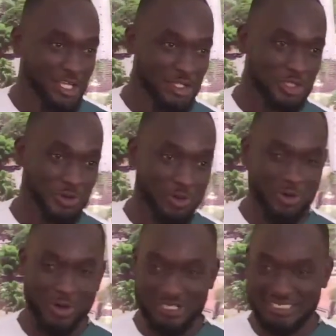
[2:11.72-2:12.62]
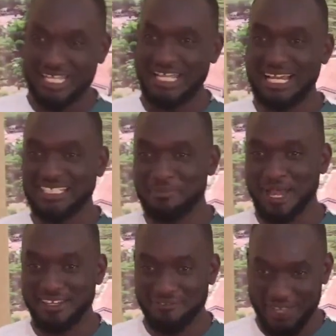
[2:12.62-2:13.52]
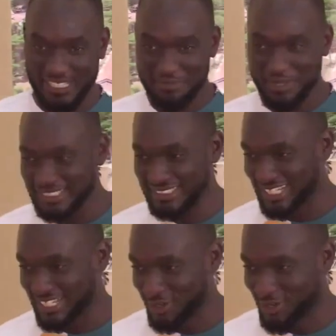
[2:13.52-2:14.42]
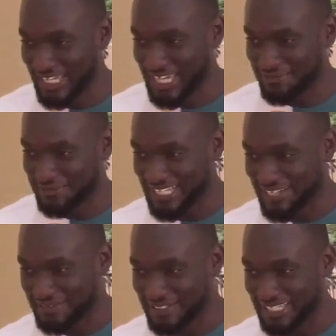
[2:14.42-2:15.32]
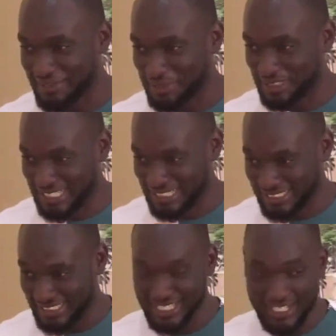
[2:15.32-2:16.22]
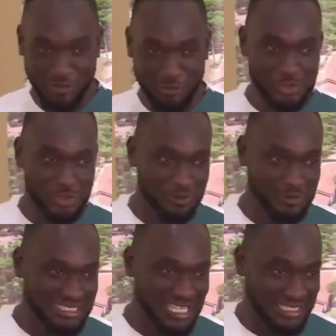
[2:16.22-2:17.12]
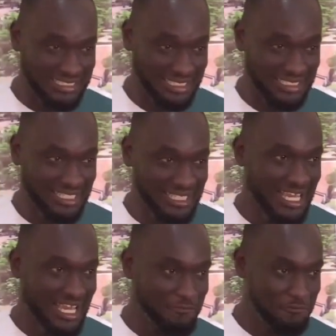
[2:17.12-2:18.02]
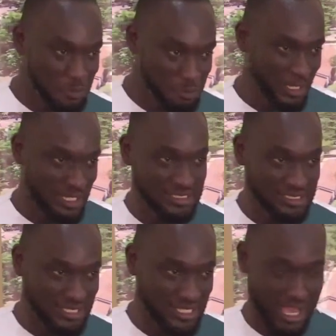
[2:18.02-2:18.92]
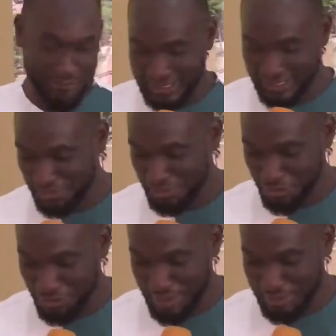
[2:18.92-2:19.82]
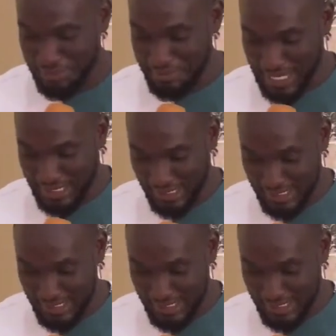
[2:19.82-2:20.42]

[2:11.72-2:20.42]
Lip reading: you will consider that my investment in your AFCFTA business, which you'll be starting a few months after this program. Amen.